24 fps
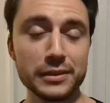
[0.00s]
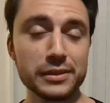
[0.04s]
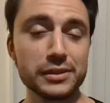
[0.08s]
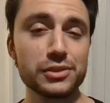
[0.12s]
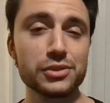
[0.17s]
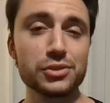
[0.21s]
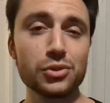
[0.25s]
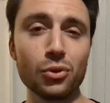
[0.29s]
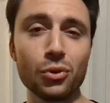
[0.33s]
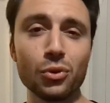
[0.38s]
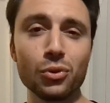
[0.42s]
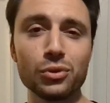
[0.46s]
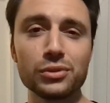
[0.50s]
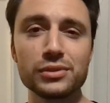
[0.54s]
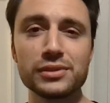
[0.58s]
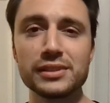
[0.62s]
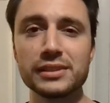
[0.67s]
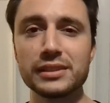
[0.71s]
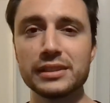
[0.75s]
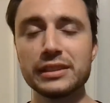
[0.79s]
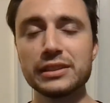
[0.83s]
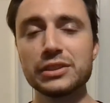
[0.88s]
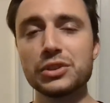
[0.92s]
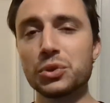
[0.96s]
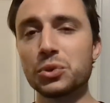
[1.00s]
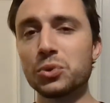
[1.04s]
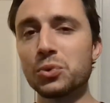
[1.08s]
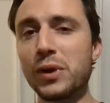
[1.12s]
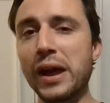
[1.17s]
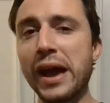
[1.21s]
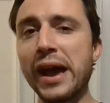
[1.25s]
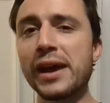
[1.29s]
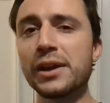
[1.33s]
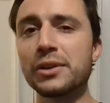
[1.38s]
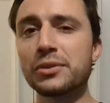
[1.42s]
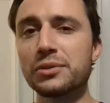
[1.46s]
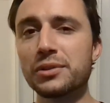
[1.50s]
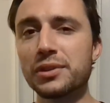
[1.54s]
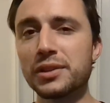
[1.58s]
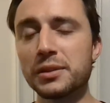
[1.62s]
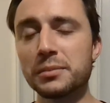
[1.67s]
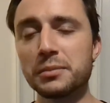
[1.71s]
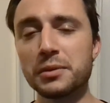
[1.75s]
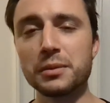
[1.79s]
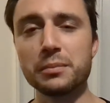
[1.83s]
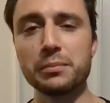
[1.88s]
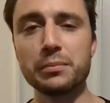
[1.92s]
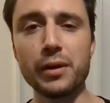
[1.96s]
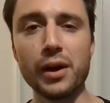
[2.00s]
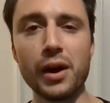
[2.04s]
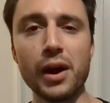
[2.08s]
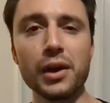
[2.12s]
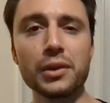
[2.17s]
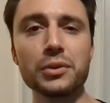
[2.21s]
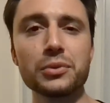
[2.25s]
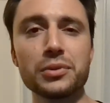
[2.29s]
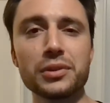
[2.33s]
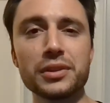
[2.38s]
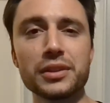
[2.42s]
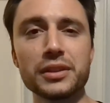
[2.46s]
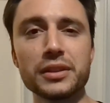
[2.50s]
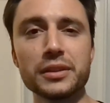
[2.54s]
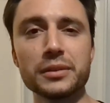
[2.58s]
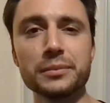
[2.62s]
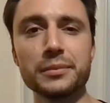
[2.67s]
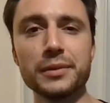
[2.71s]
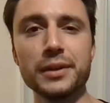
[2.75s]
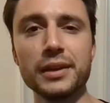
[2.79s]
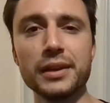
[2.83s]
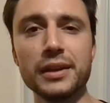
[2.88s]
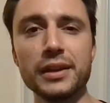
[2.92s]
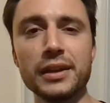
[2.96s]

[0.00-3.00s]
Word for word: souls and interact with them and bond with them